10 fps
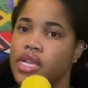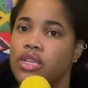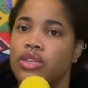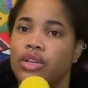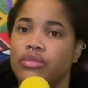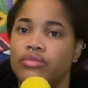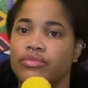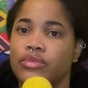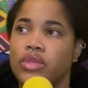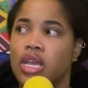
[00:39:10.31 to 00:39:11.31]
You know,
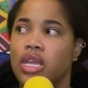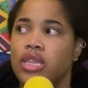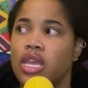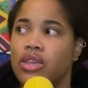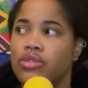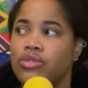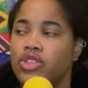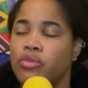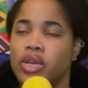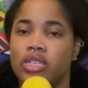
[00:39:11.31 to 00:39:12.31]
thank you so
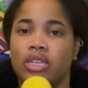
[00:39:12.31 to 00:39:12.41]
much.